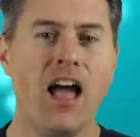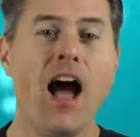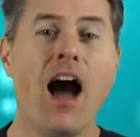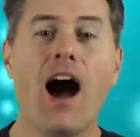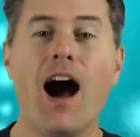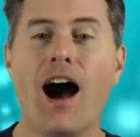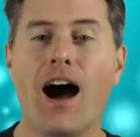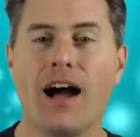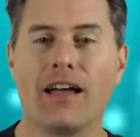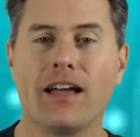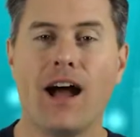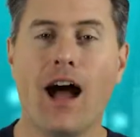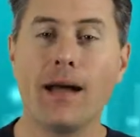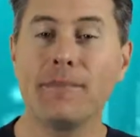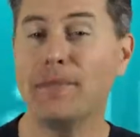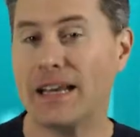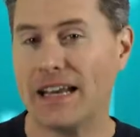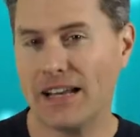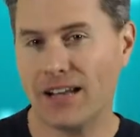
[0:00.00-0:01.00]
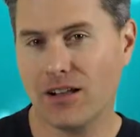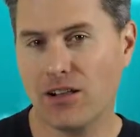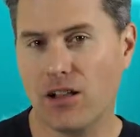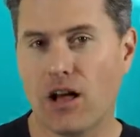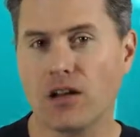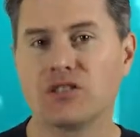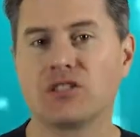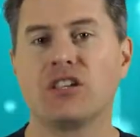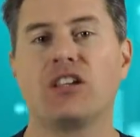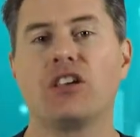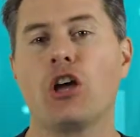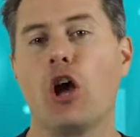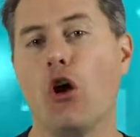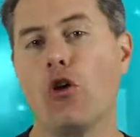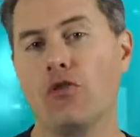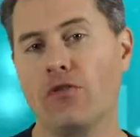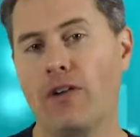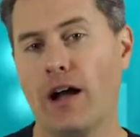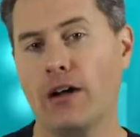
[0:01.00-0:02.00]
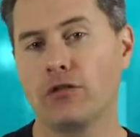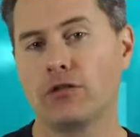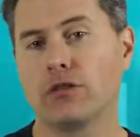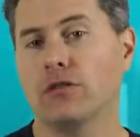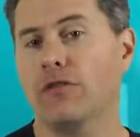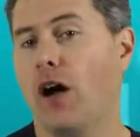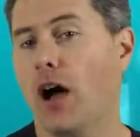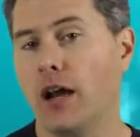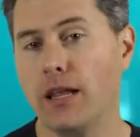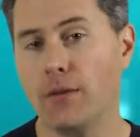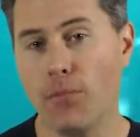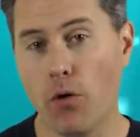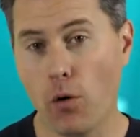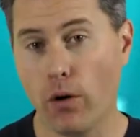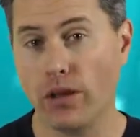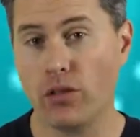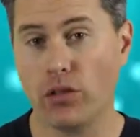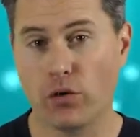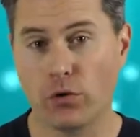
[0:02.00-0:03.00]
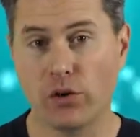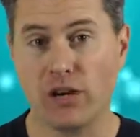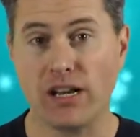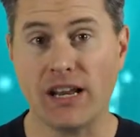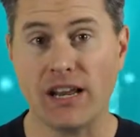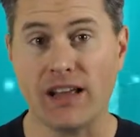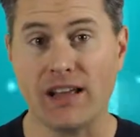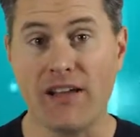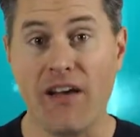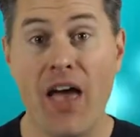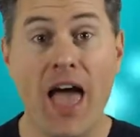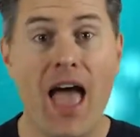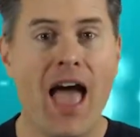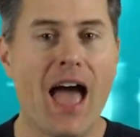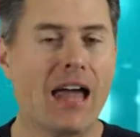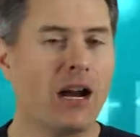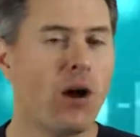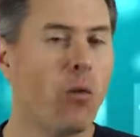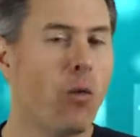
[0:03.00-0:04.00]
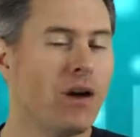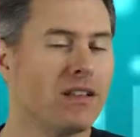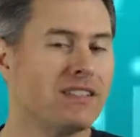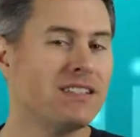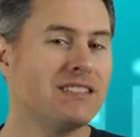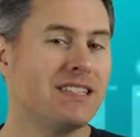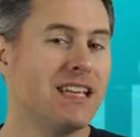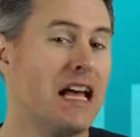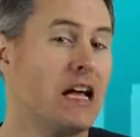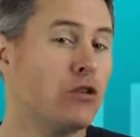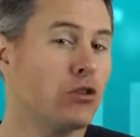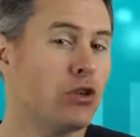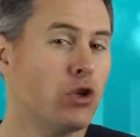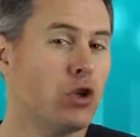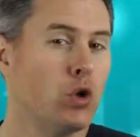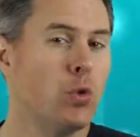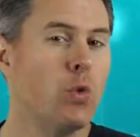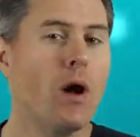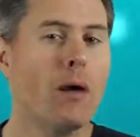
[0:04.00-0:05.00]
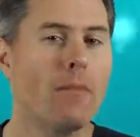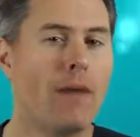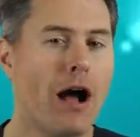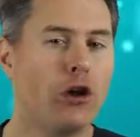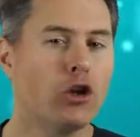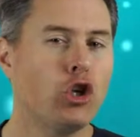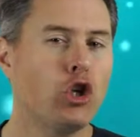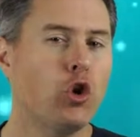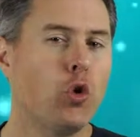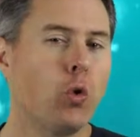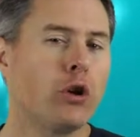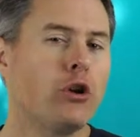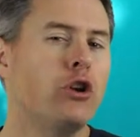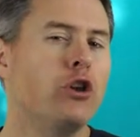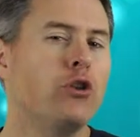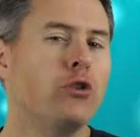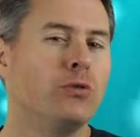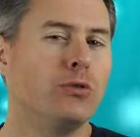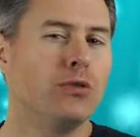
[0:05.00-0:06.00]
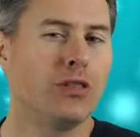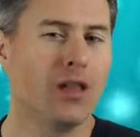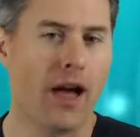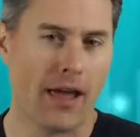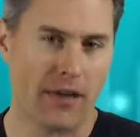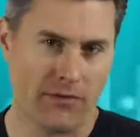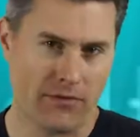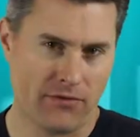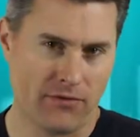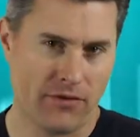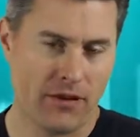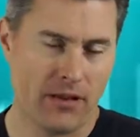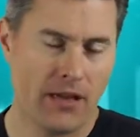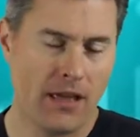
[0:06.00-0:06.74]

Hi, I'm Nick Klosky, co-founder of Honeypoint 3D, and I want to tell you about your new life.